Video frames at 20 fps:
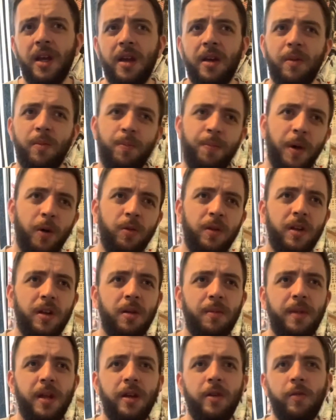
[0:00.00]
Building up
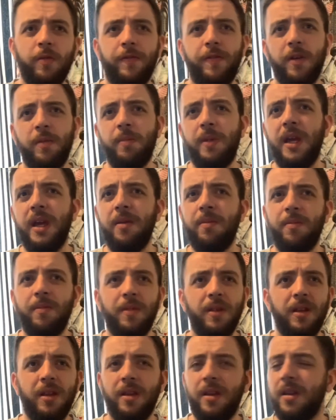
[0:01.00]
to an Old Firm game,
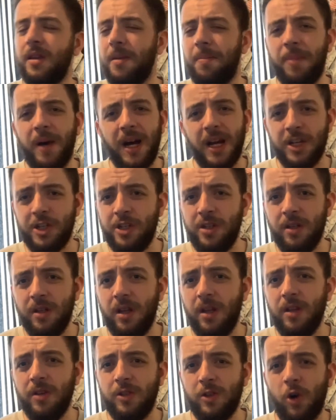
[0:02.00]
the passion
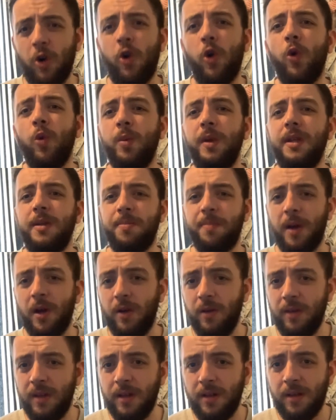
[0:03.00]
is always
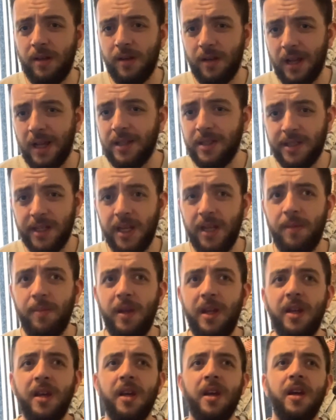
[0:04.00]
pounding inside me.
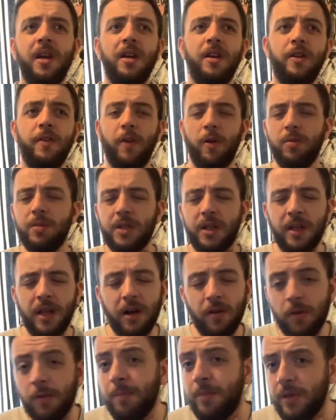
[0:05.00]
You've always got that
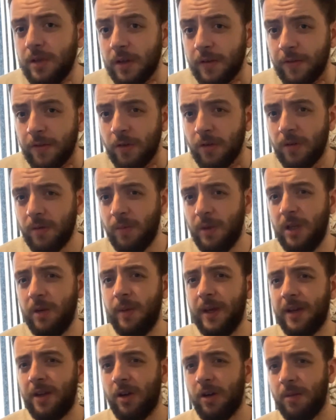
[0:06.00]
lump in your throat when you
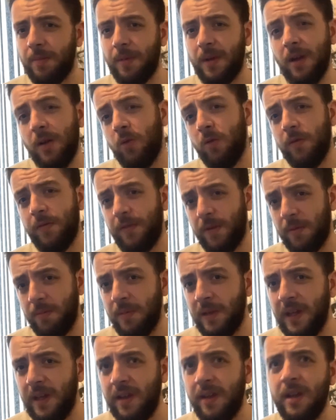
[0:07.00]
wake up on Old Firm Day. Do
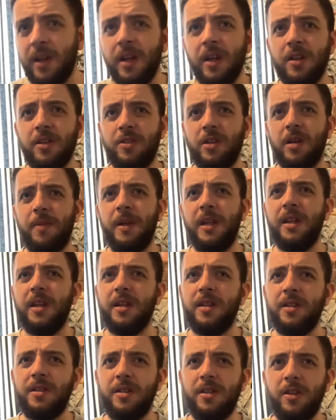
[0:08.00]
you know what I mean?
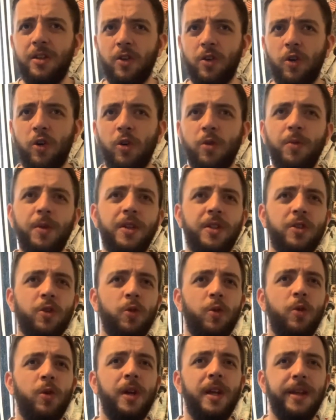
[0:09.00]
You're always so
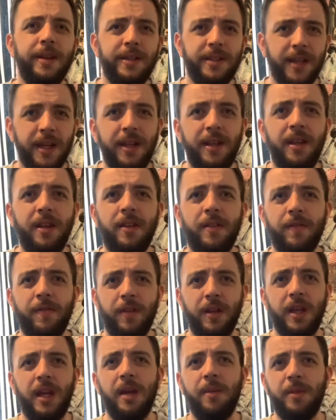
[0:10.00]
excited for the
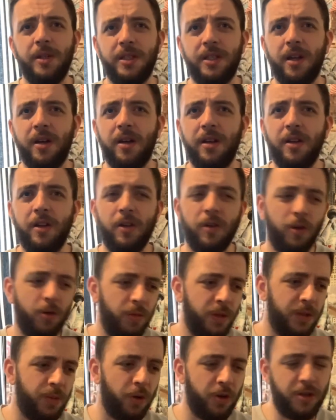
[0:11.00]
game to start. You're always
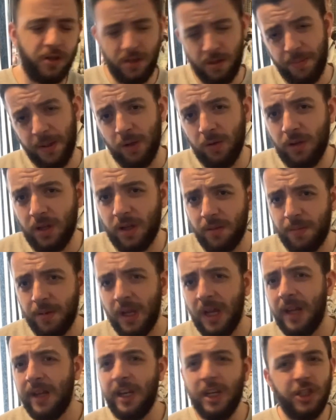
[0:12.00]
watching the build up.
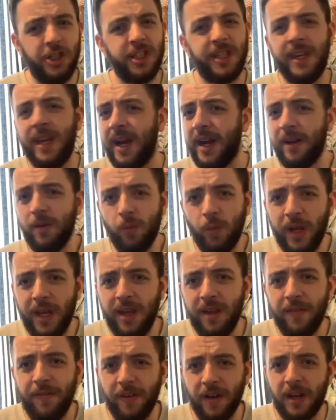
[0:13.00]
You just can't wait
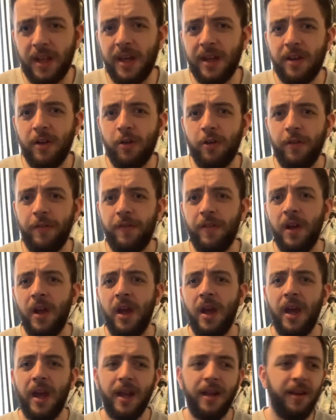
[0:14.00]
for kick-off.
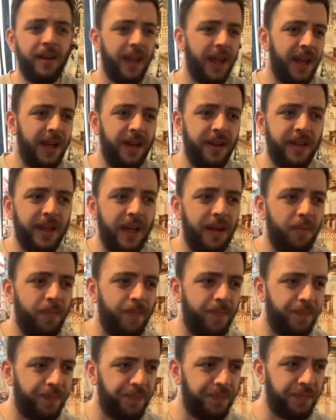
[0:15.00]
And anytime
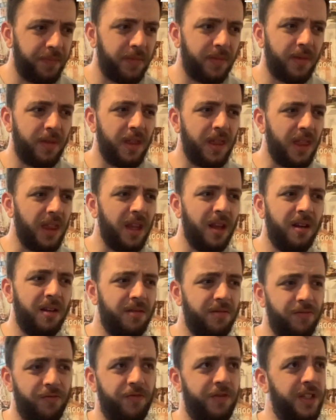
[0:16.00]

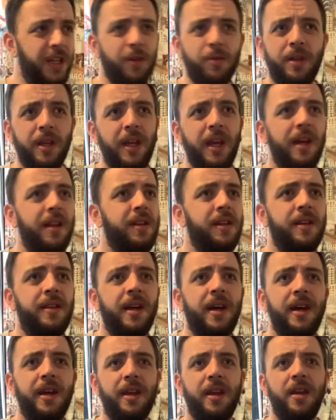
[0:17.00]
Celtic get an
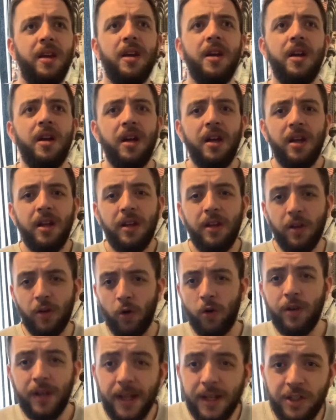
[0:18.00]
attack, you're on
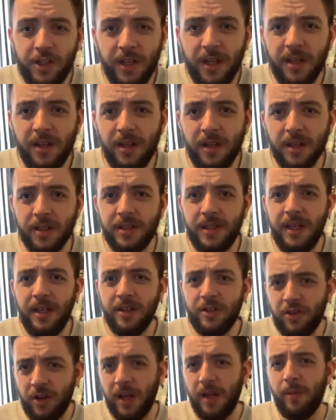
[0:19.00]
the edge of your seat
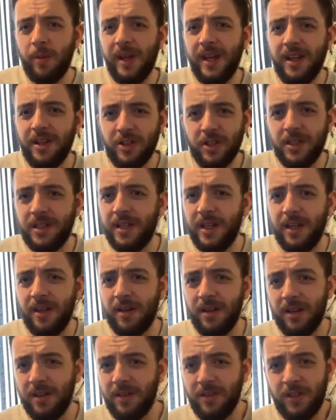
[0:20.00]
trying to wait just
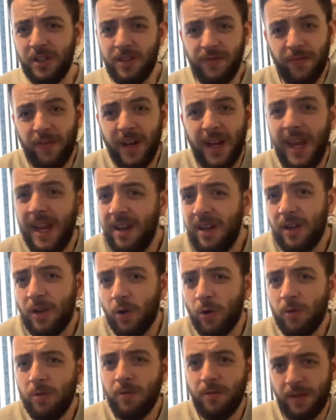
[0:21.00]
for any
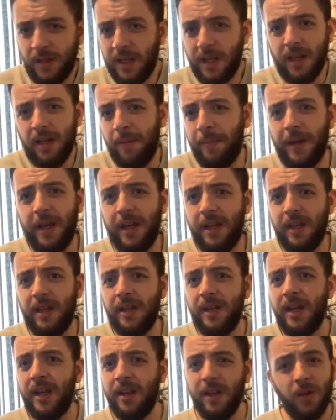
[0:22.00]
goal to get in the back of the
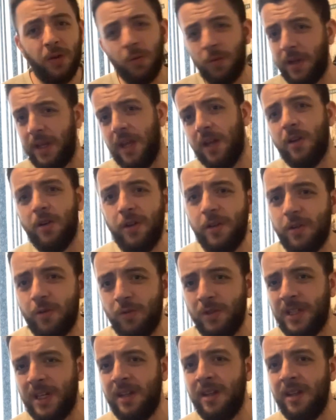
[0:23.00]
net. You don't care how it goes in.